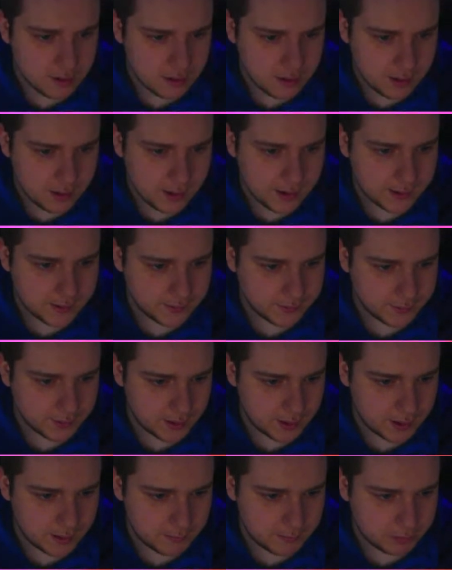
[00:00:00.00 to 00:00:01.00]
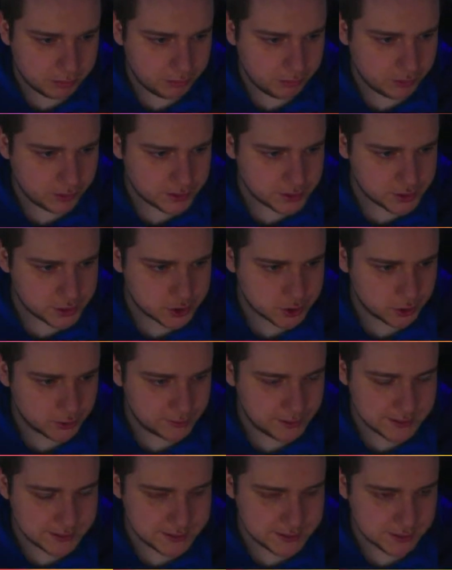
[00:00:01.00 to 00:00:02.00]
And I'm pretty sure
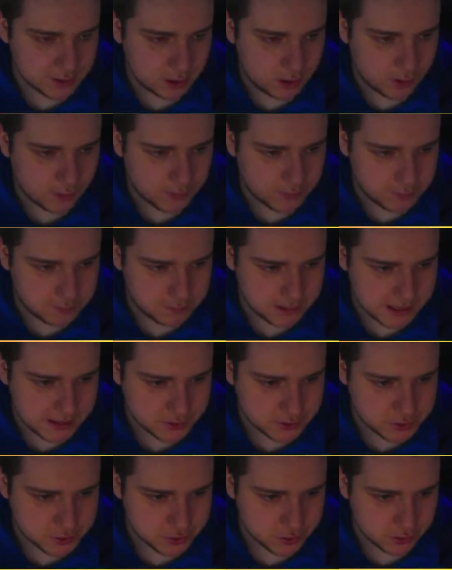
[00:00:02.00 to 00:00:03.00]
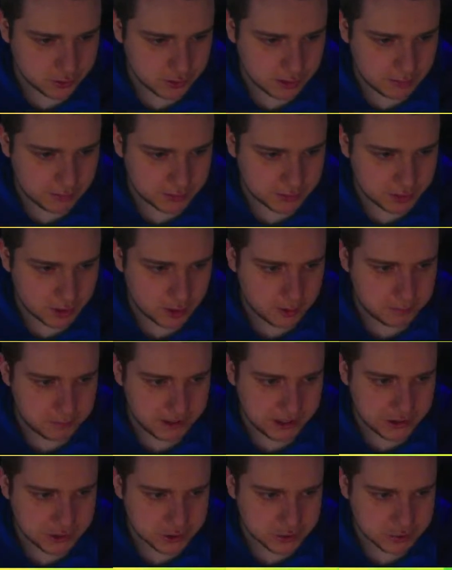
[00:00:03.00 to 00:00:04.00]
that's like all the major, I wouldn't call it
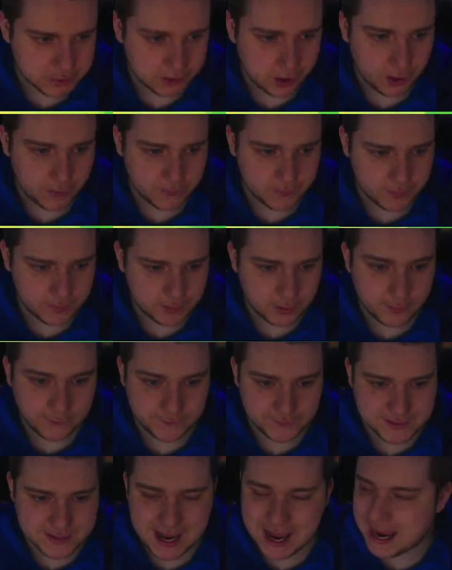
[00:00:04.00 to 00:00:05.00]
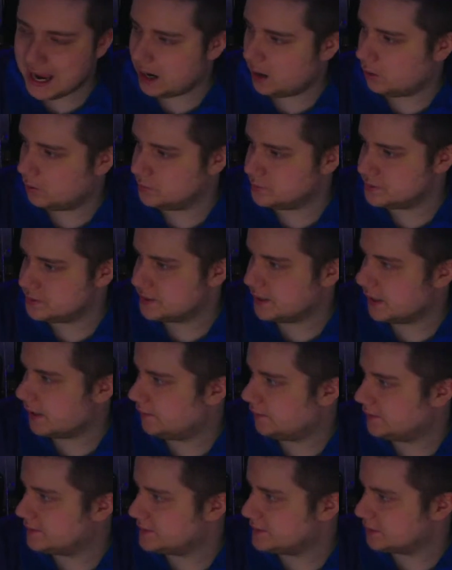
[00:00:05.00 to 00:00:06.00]
major, but all the towns
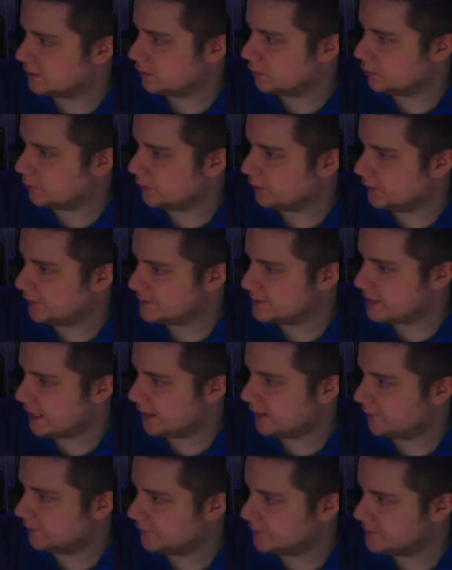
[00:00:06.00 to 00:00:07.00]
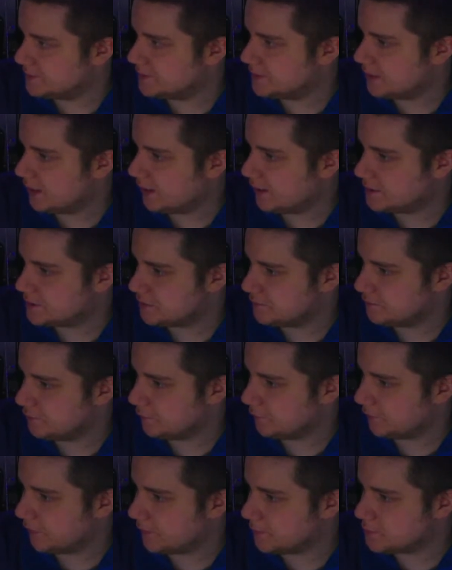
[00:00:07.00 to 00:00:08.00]
that's included inside of this
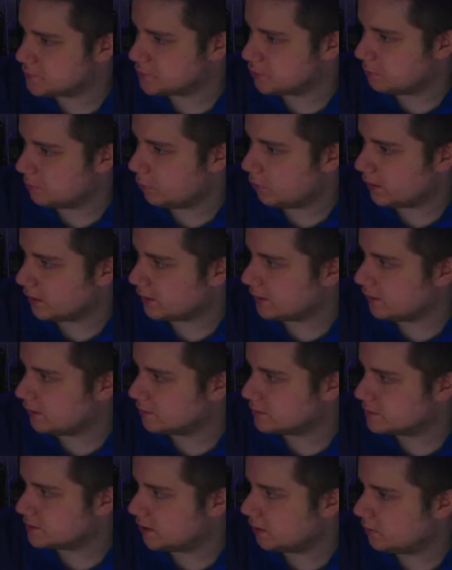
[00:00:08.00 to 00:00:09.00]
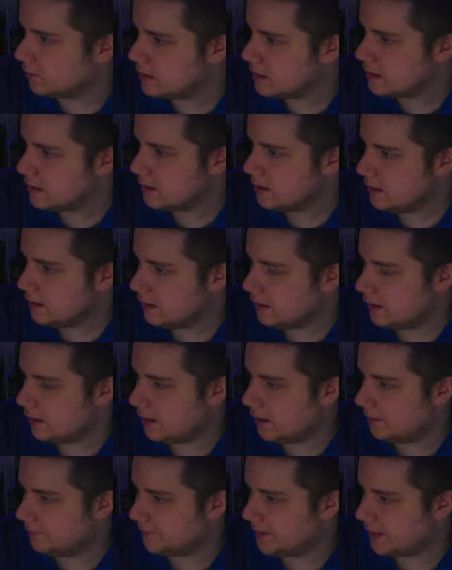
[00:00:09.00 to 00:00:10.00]
severe thunderstorm warning here. So
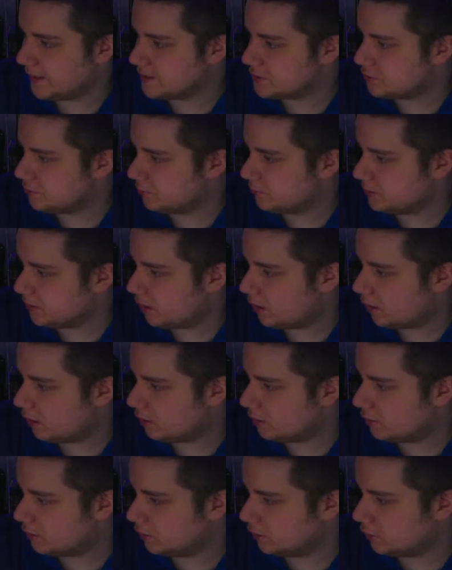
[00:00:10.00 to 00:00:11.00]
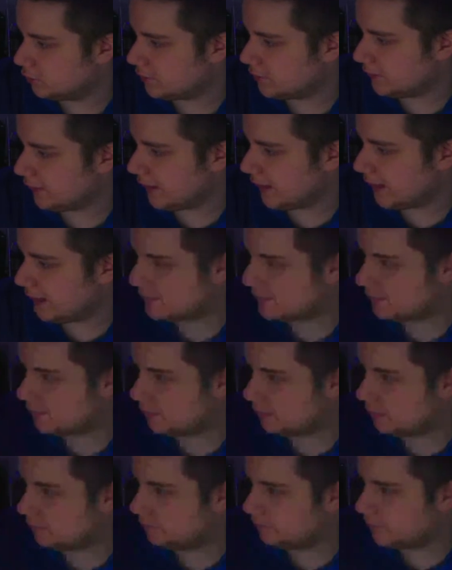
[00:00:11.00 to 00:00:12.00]
that is what we are looking at
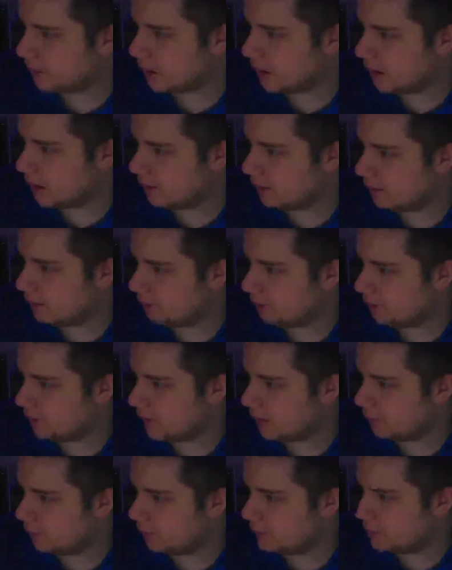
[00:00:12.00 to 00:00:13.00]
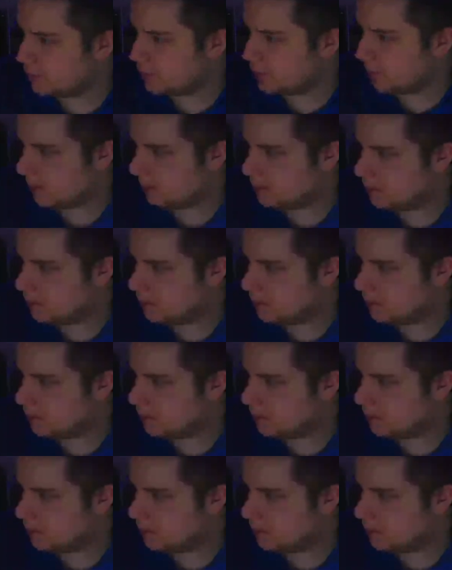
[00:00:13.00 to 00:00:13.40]
here with that one cell.